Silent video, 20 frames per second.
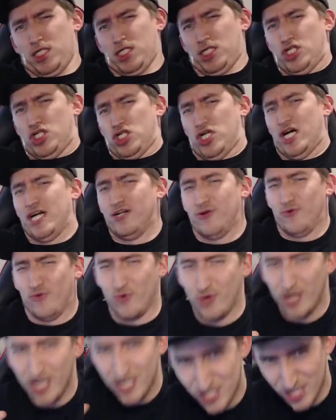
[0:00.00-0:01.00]
trying to
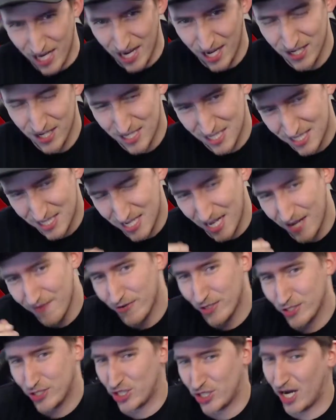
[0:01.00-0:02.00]
reach out to save
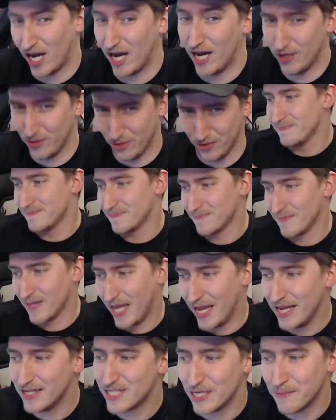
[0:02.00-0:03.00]
her child.
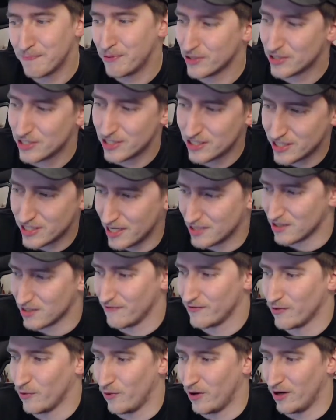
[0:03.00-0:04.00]
AJ pushes Tess
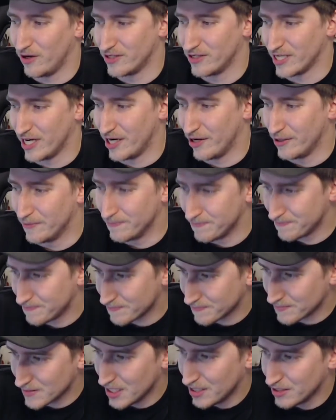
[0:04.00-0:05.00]
off the water tower
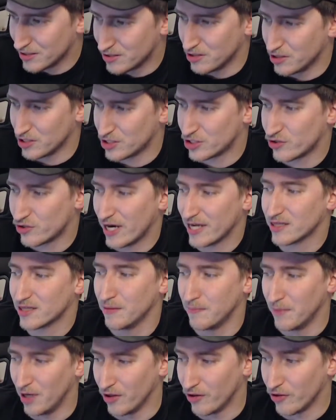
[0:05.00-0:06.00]
to distract the
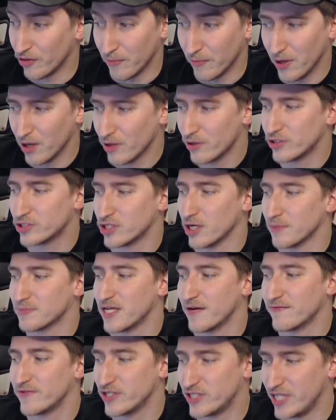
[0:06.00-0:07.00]
mother. The mother jumps
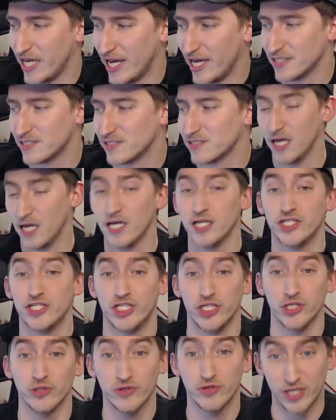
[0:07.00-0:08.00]
after Tess,
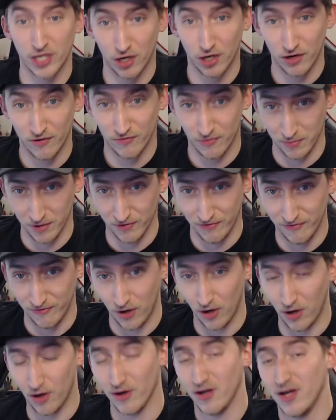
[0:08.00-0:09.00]
shielding her from the
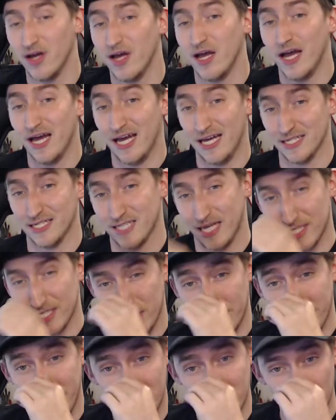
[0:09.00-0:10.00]
fall. As
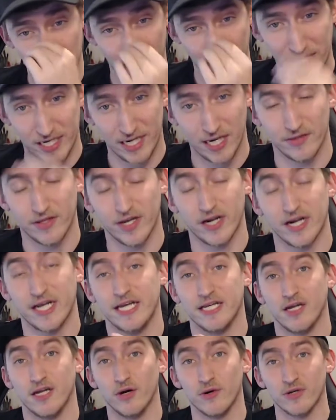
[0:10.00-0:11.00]
AJ makes his way down there,
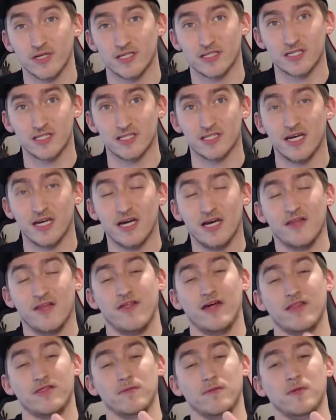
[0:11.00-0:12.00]
he notices
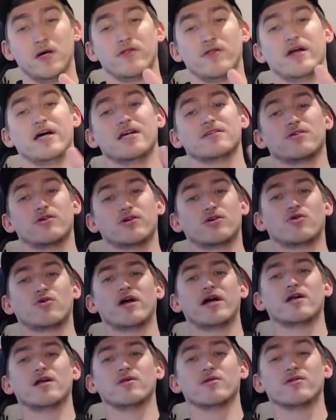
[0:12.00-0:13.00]
that the mother has her
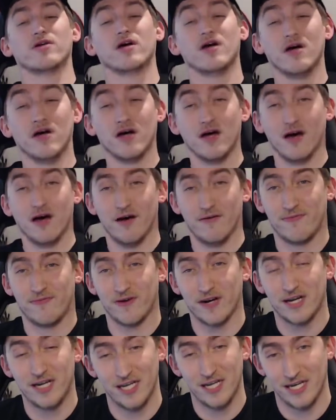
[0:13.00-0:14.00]
cradled. A
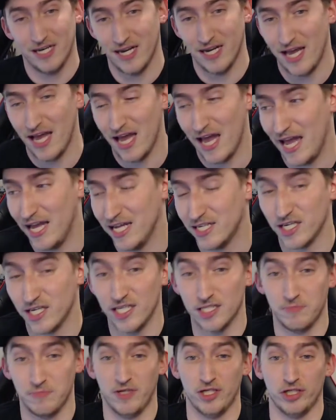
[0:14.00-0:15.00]
freaking AJ
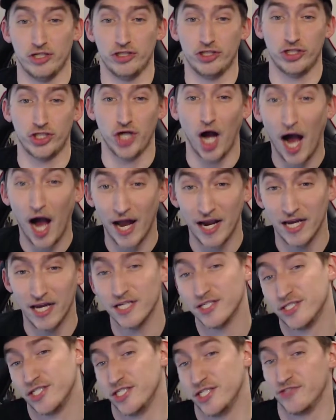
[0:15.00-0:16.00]
has been shot.
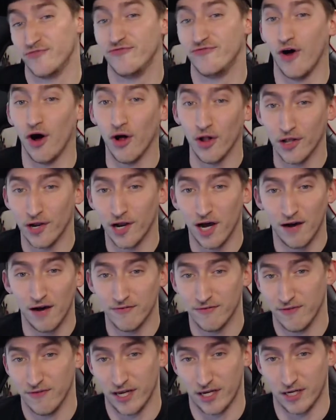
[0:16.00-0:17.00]
She's fallen off
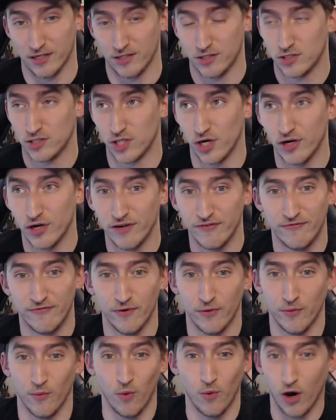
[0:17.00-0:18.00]
of like a 30
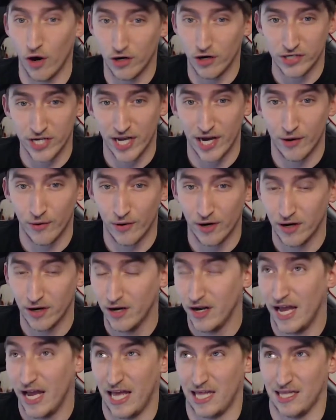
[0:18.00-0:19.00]
foot water tower,
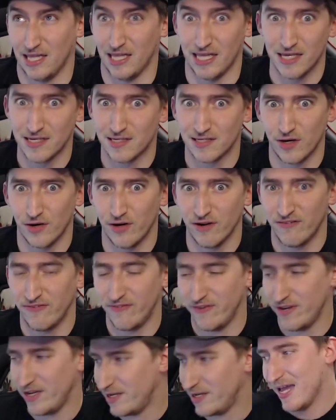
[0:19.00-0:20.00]
at least 30
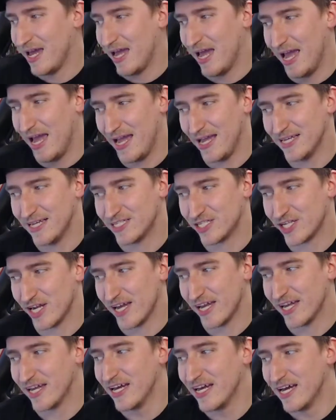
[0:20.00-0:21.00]
feet.
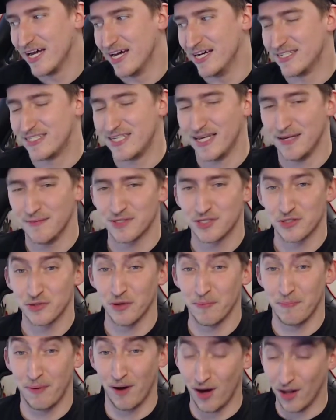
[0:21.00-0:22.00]
AJ attempts to
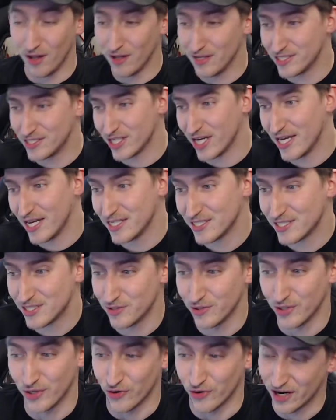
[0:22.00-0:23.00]
apologize
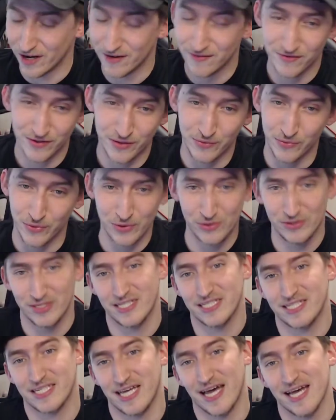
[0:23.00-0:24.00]
to a gravely
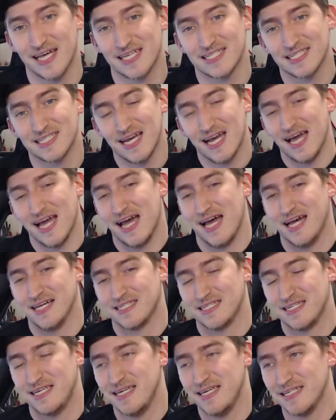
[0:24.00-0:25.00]
wounded Tess
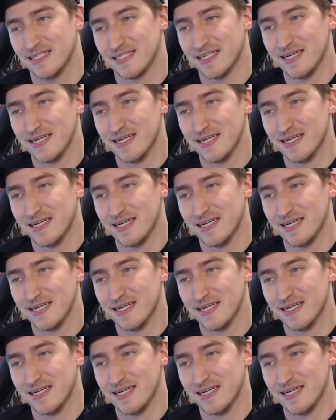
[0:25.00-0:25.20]
as he's